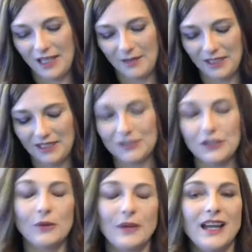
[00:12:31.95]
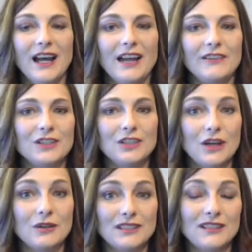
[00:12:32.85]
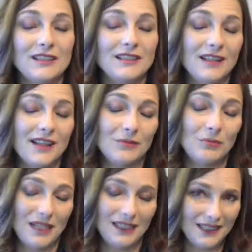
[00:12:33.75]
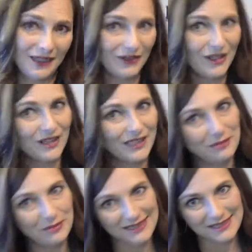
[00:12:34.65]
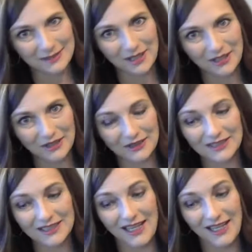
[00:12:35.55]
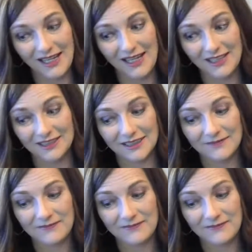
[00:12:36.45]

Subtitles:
Because you know what? I've chosen many different online business models, and